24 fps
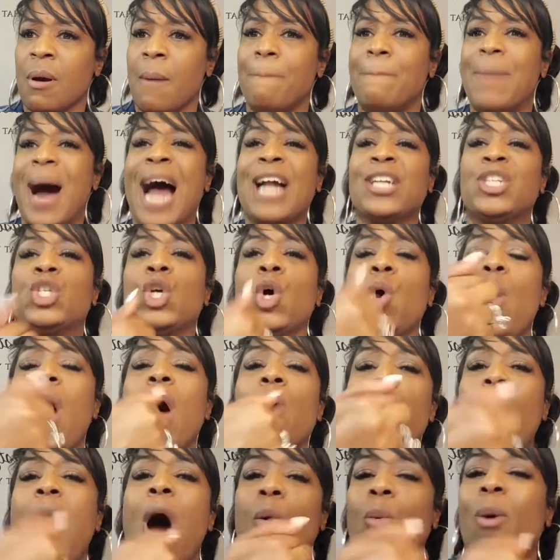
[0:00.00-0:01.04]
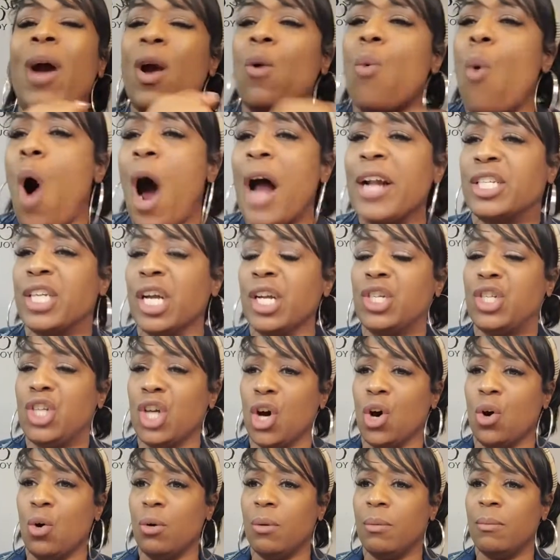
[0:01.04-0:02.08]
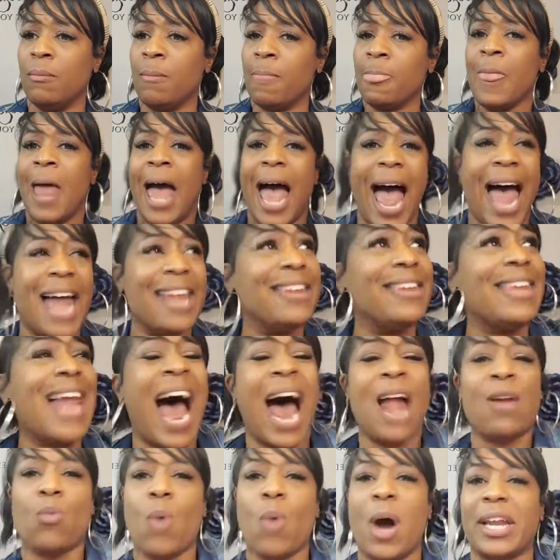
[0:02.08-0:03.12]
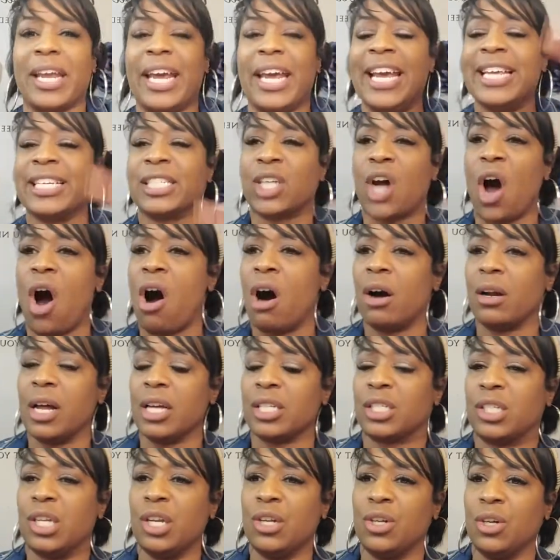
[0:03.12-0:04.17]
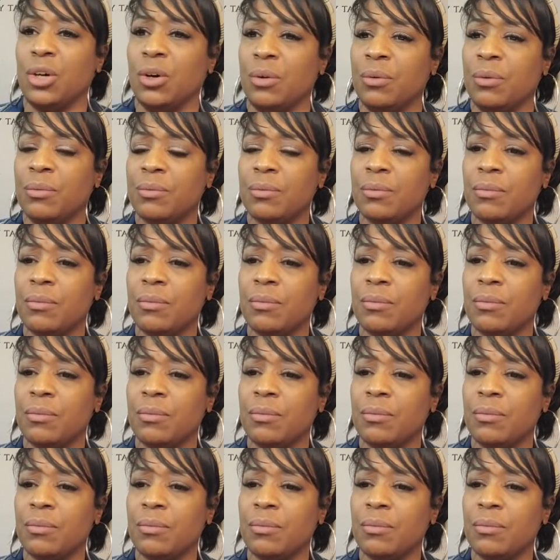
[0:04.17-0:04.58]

by doing what we want to do and not what he's called us to do.